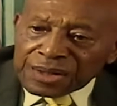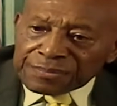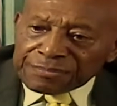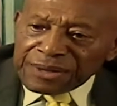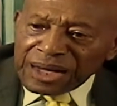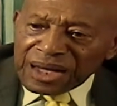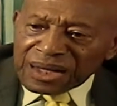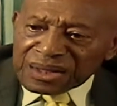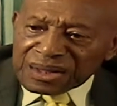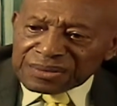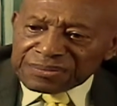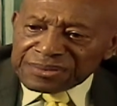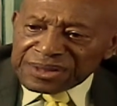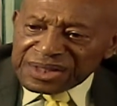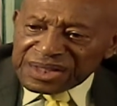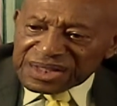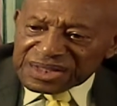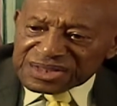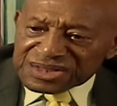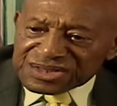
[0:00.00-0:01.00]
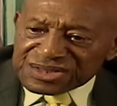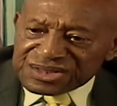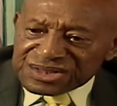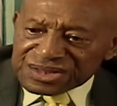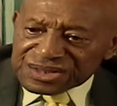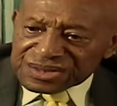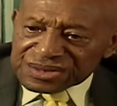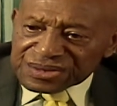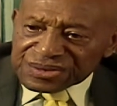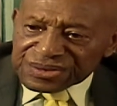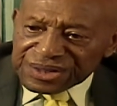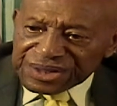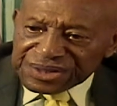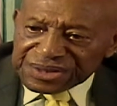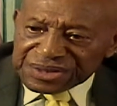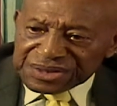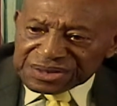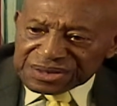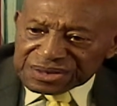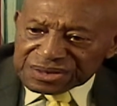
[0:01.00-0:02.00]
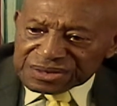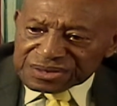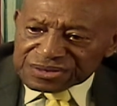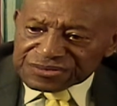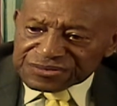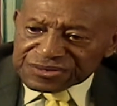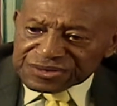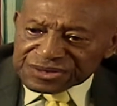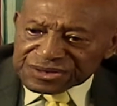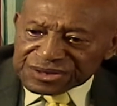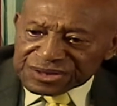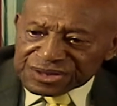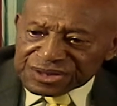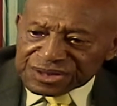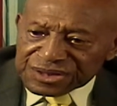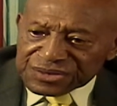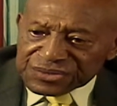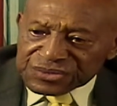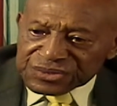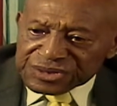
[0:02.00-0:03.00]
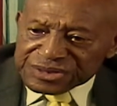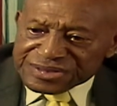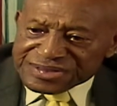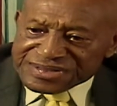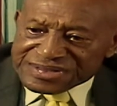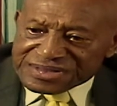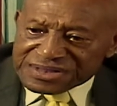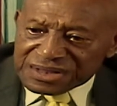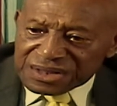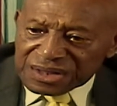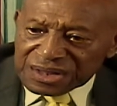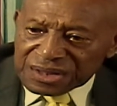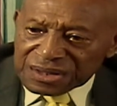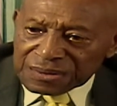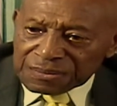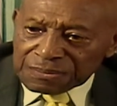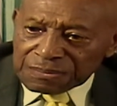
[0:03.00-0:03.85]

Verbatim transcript: Malcolm X did a great deal of good. It was a